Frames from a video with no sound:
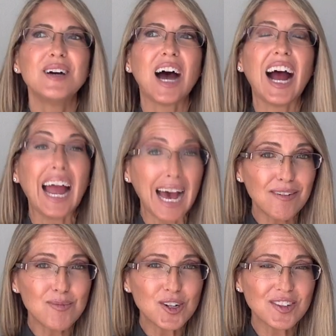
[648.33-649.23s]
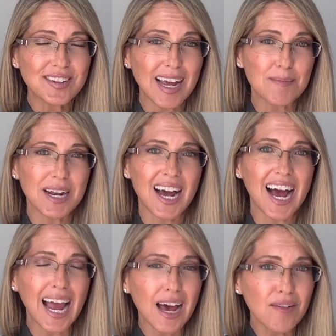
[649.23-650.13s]
I have more stamina,
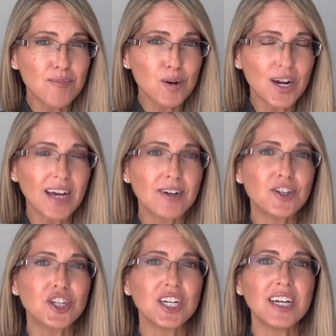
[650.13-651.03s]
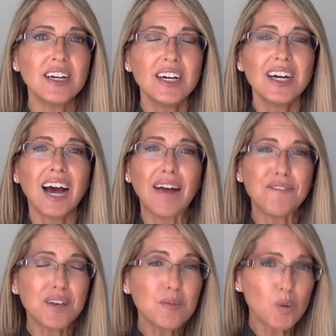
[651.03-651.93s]
I have more energy, I
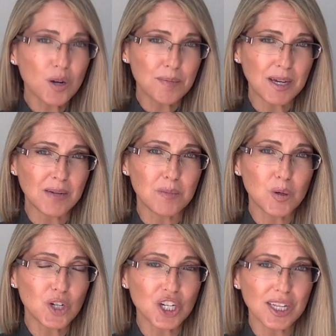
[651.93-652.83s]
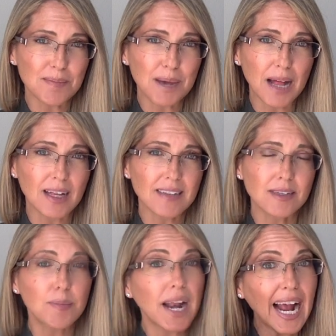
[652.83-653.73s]
feel more emotionally
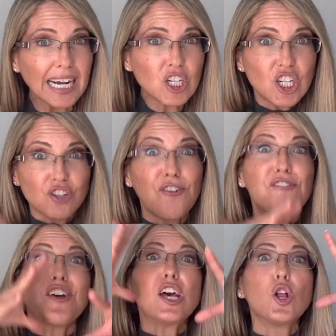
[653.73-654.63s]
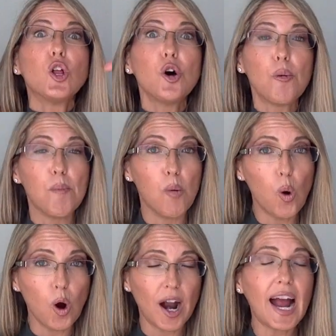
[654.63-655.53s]
balanced, but I actually just feel
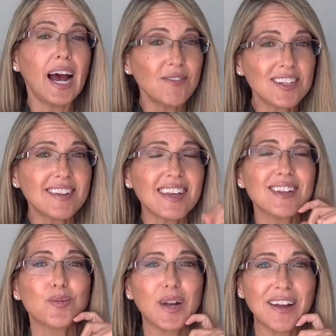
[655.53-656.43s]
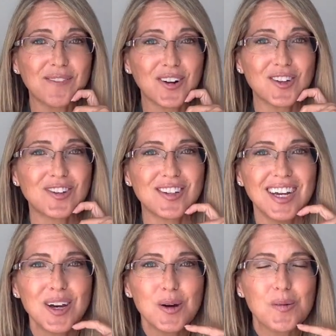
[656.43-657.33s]
more. I have to say this, when I first
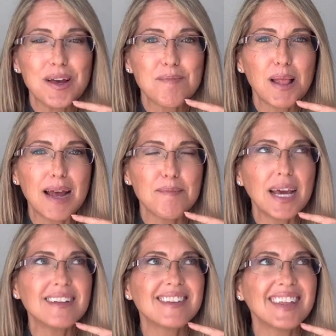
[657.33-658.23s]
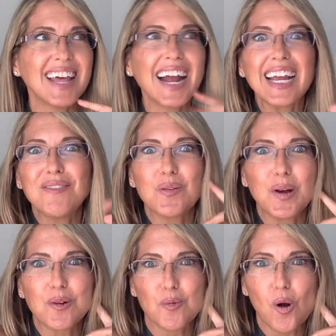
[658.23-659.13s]
went plant-based and then I even
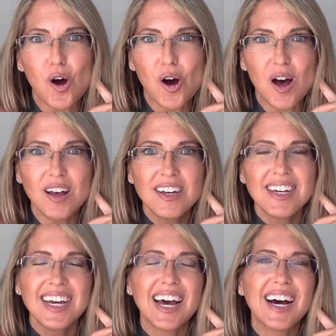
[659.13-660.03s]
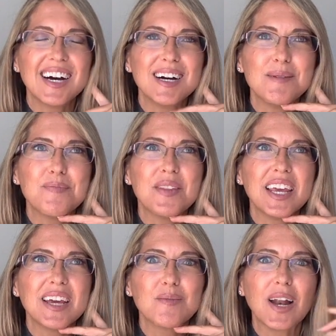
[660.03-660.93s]
went raw, and
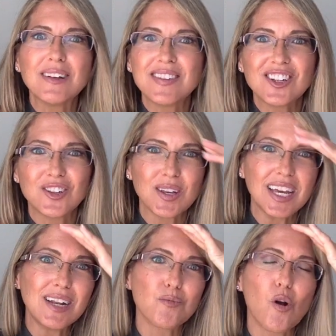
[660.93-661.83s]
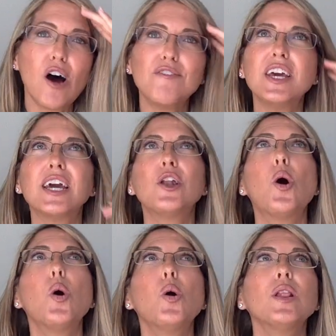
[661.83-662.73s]
when I was just eating raw vegan,
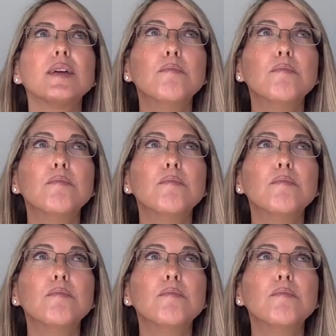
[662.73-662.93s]
holy